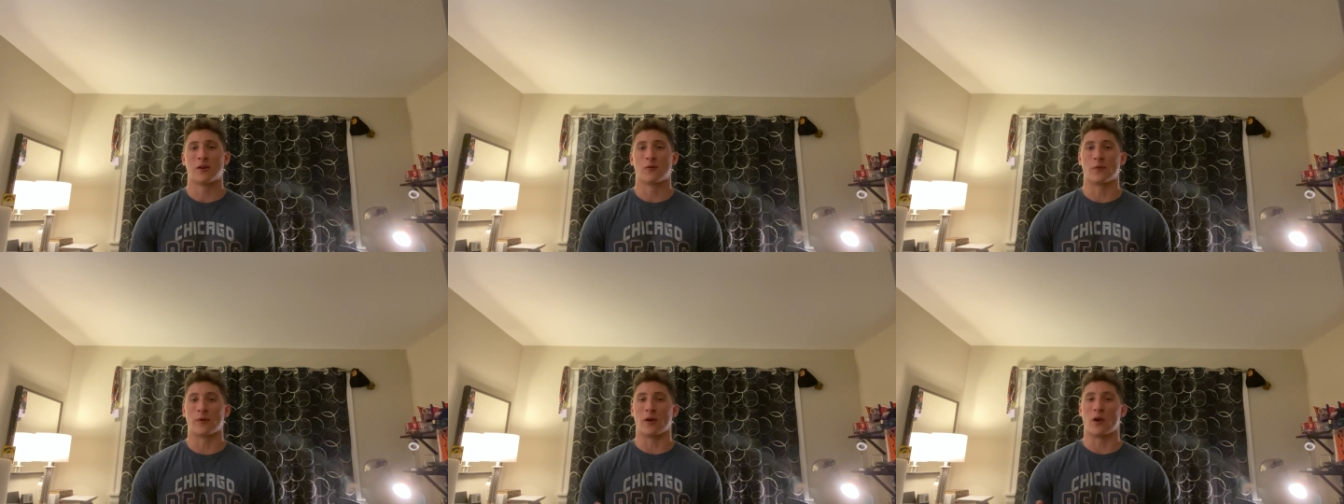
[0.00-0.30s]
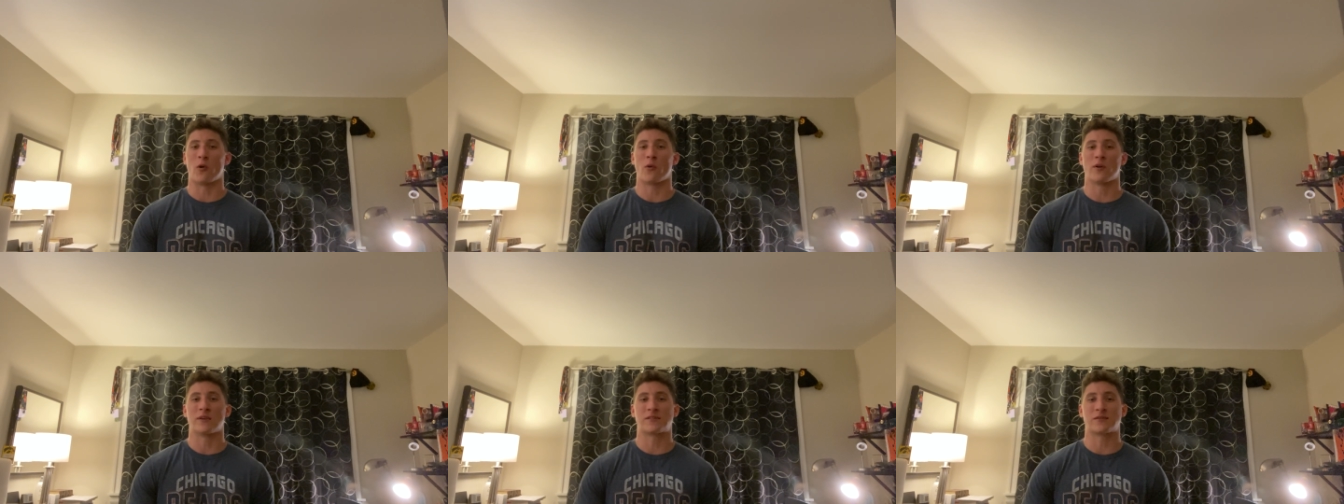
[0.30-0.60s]
We
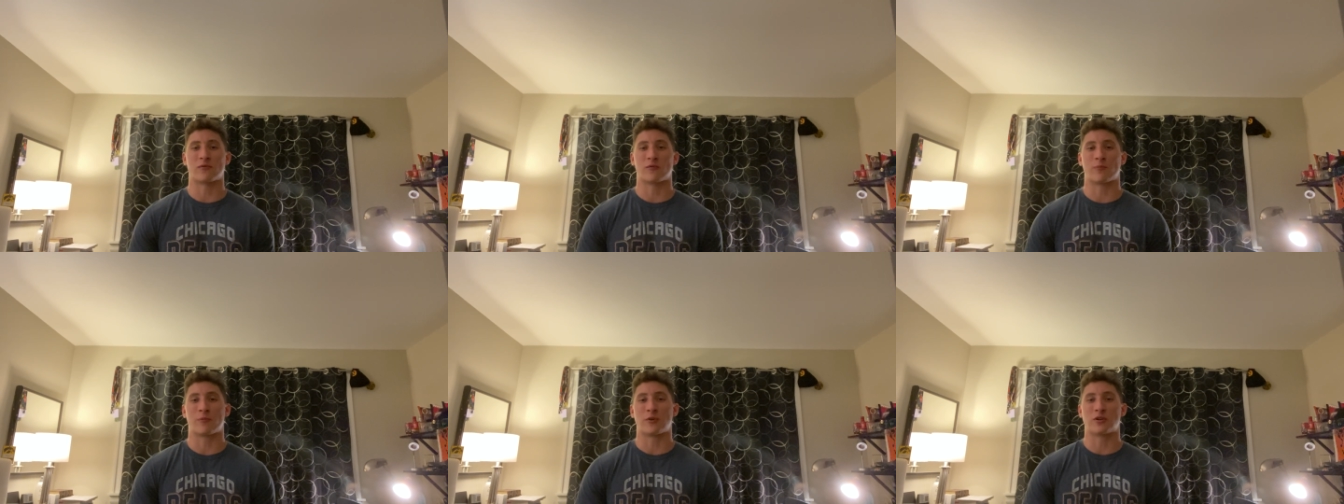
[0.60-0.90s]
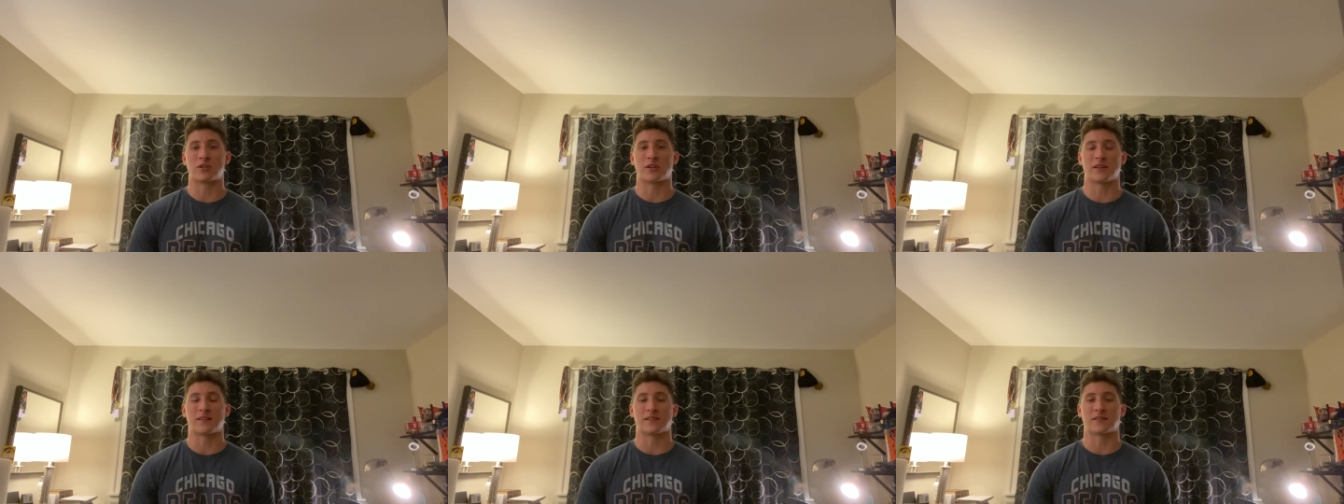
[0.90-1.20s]
always
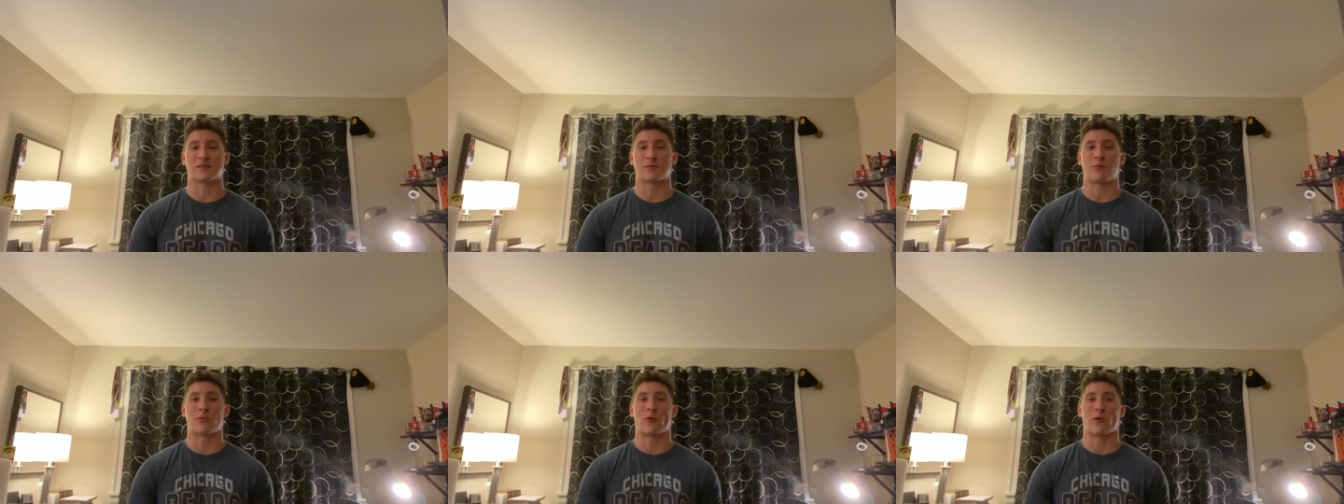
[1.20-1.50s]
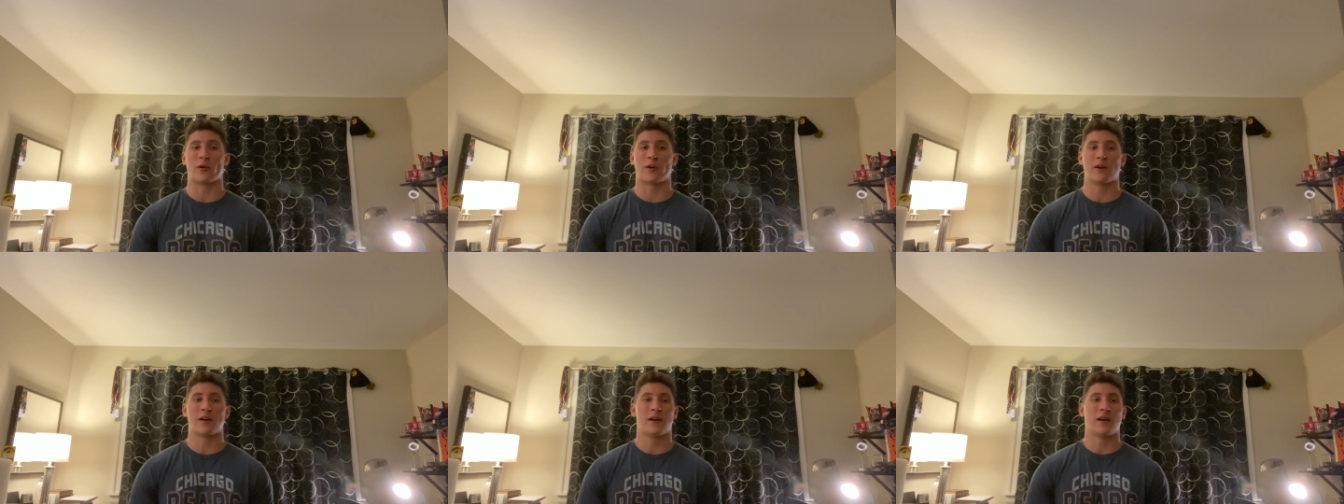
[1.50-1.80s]
appreciate the
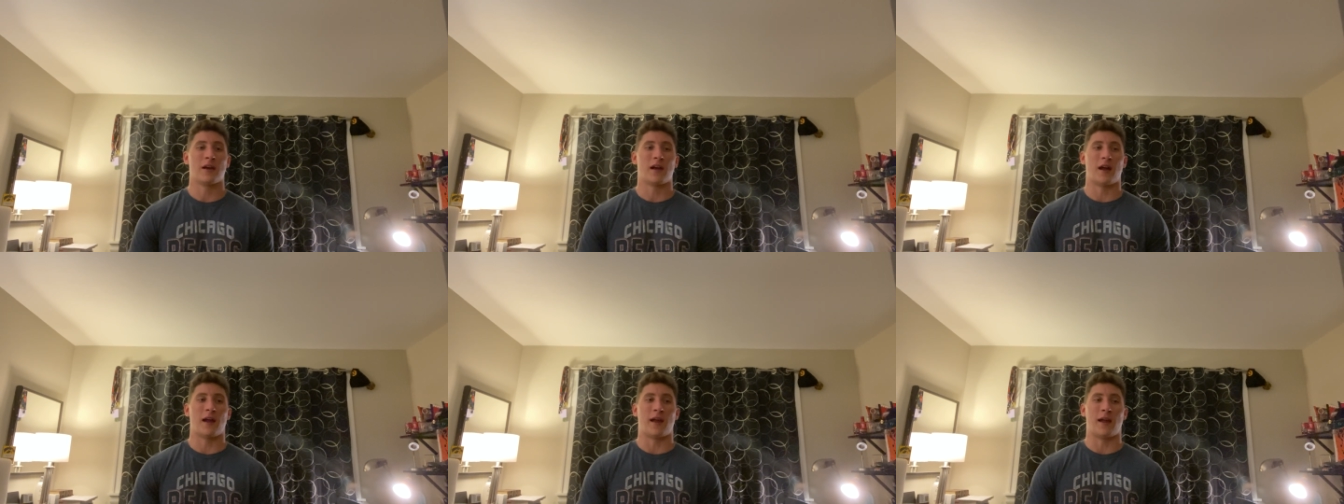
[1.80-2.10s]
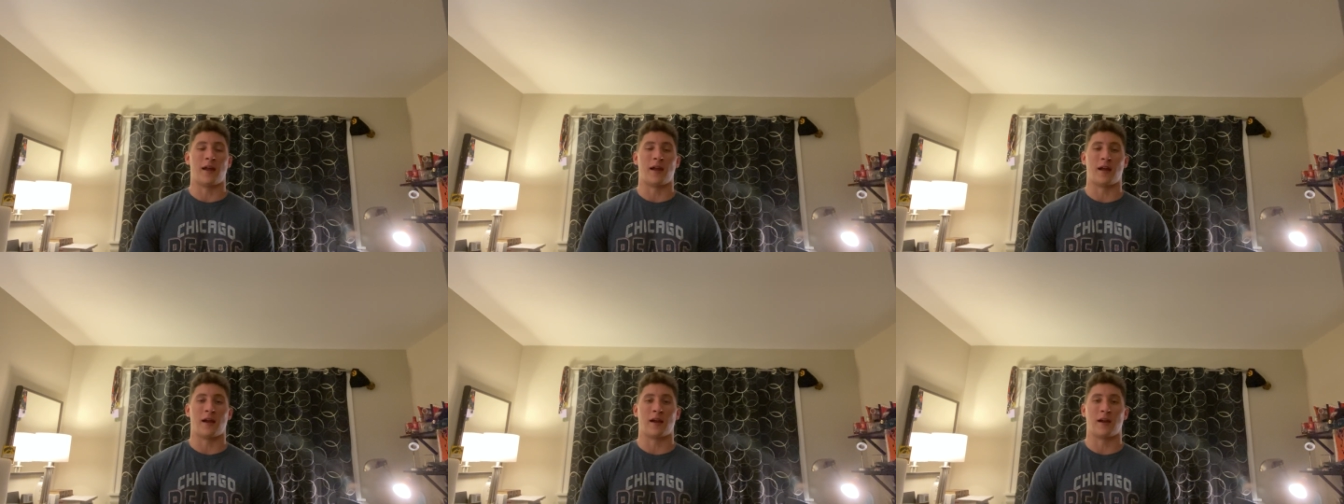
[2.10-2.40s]
support,
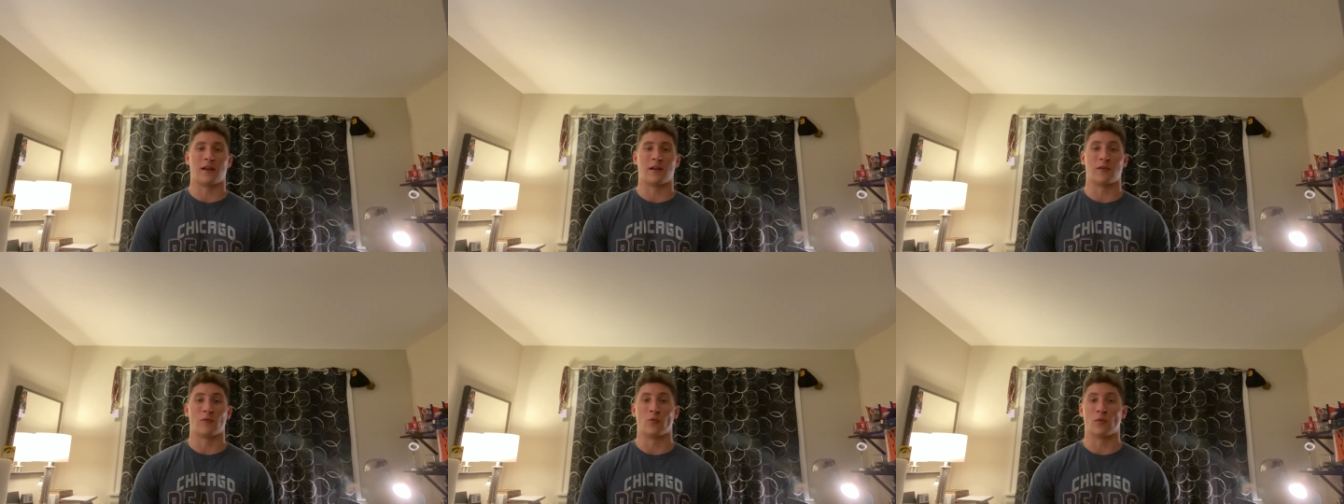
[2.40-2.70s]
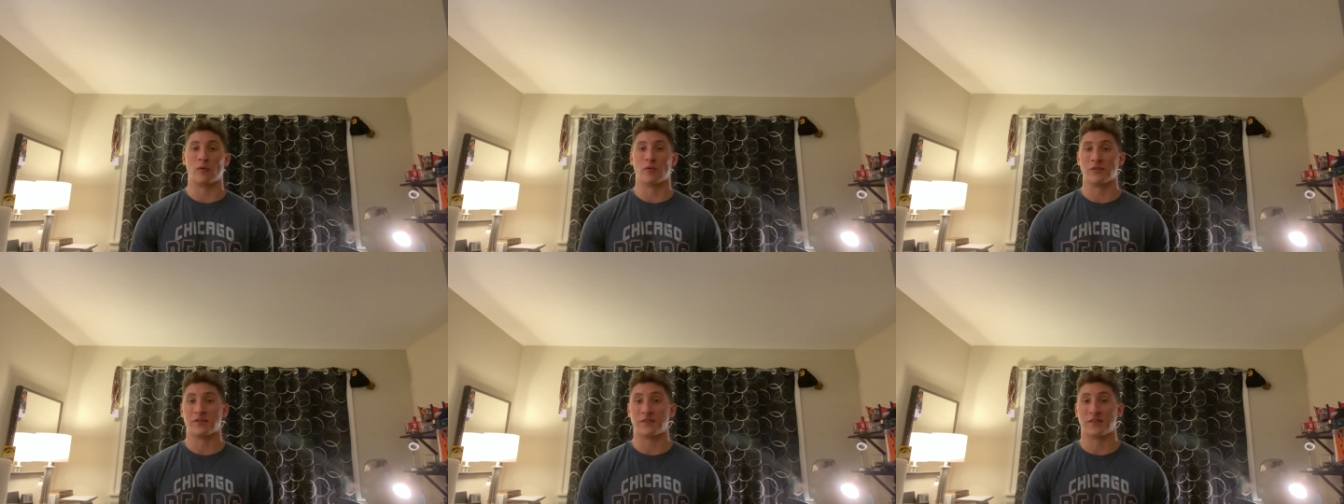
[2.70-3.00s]
and
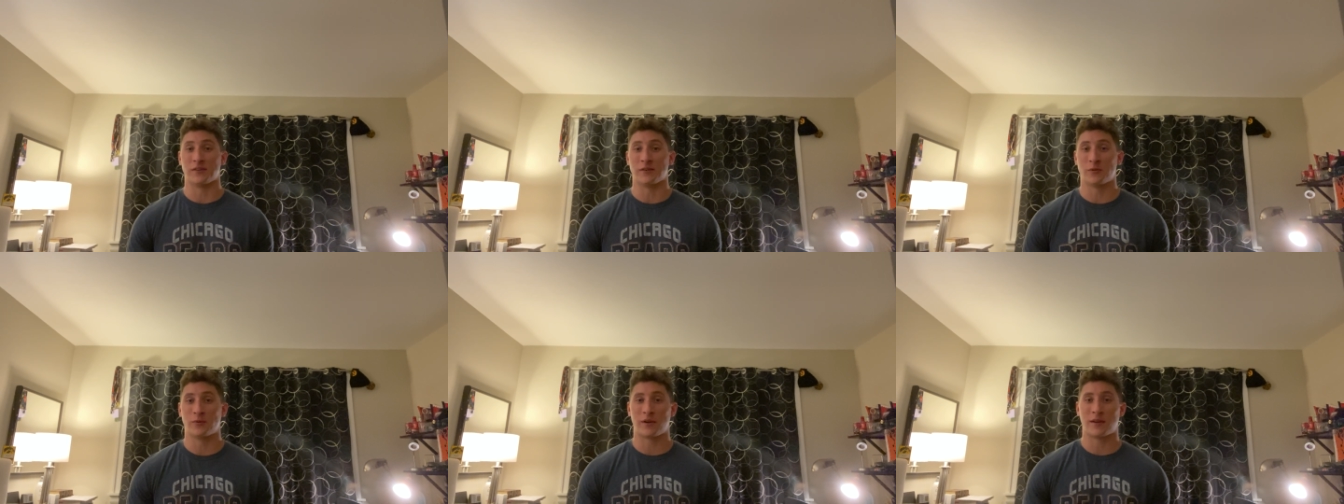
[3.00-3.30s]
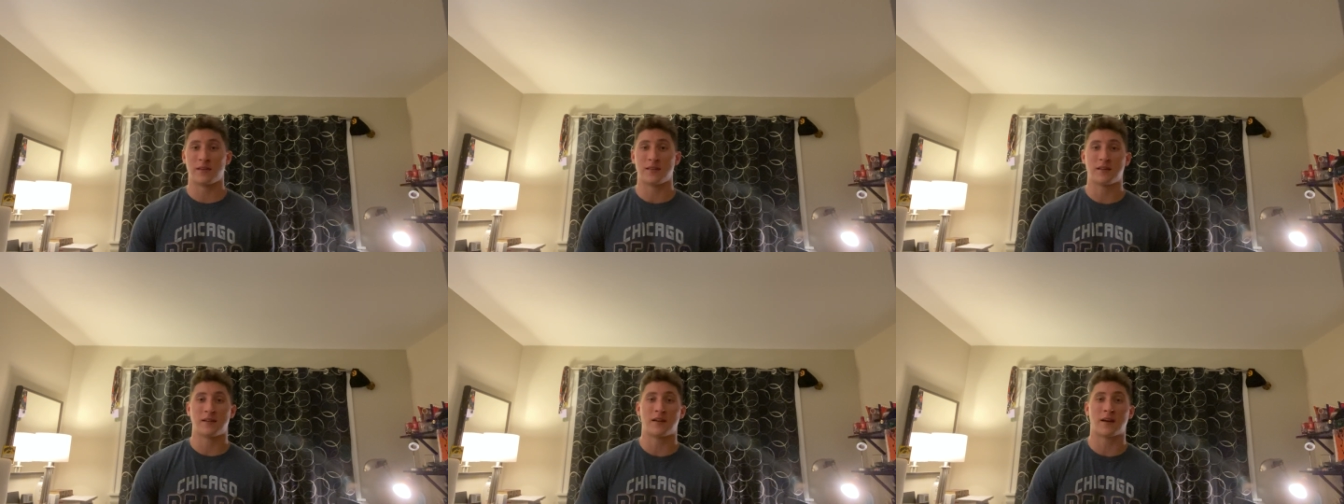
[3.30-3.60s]
we will see you
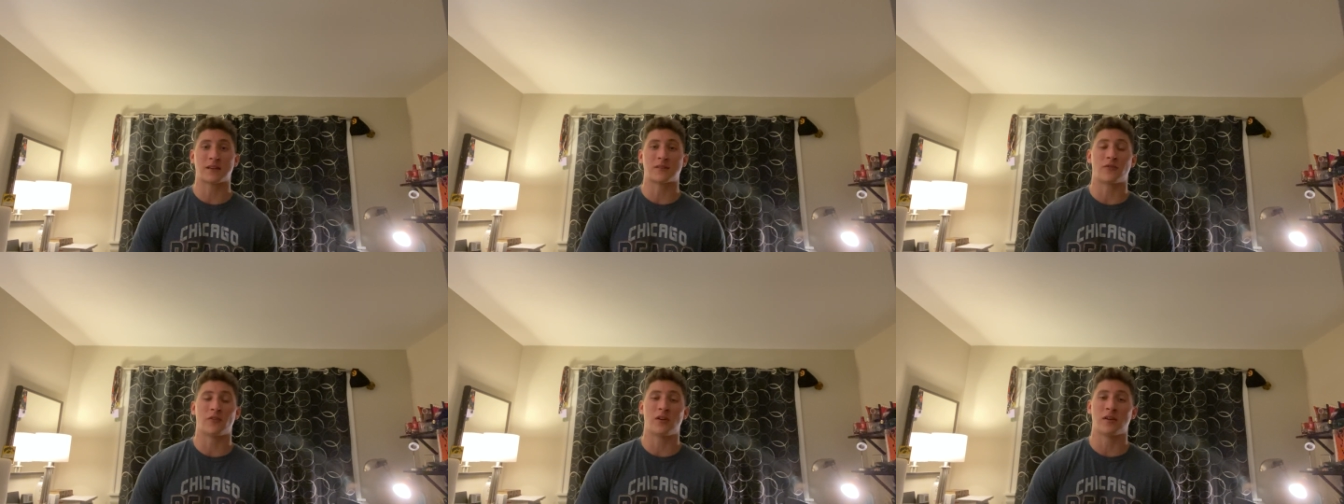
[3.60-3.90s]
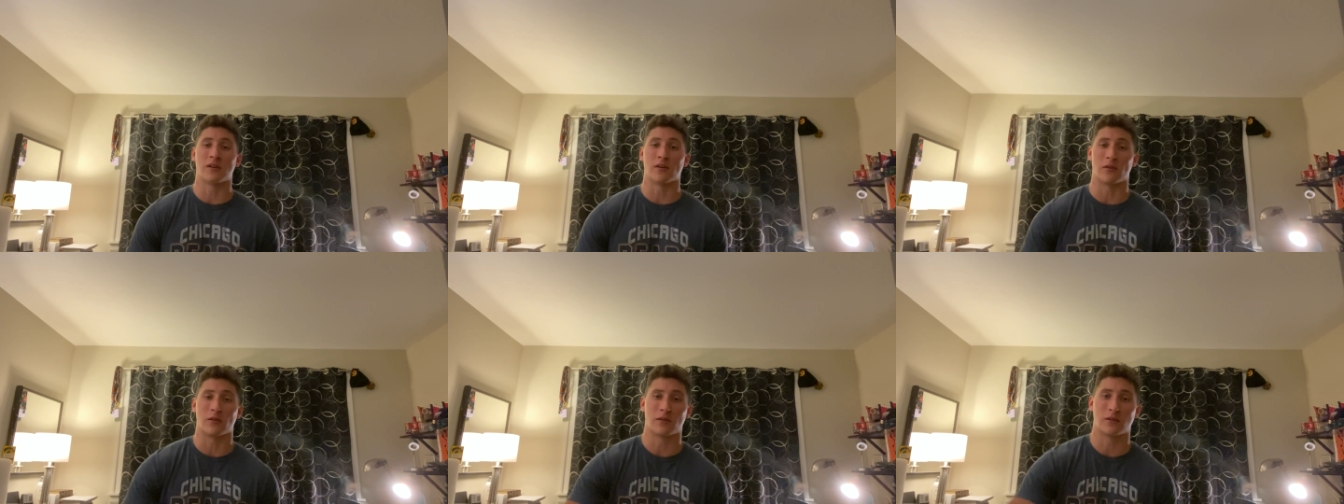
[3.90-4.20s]
in the next
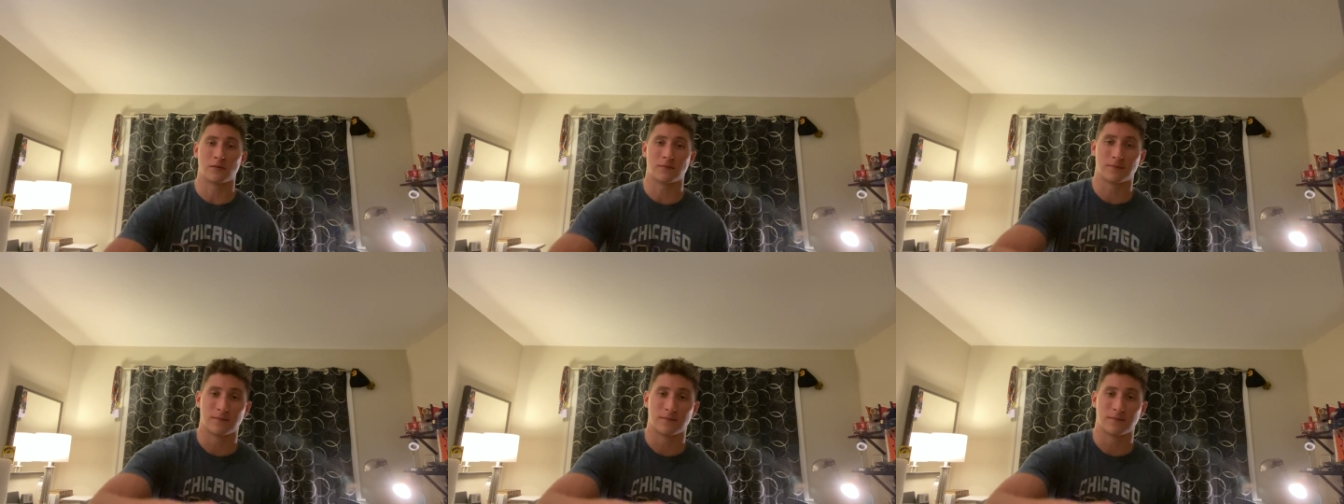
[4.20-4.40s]
video.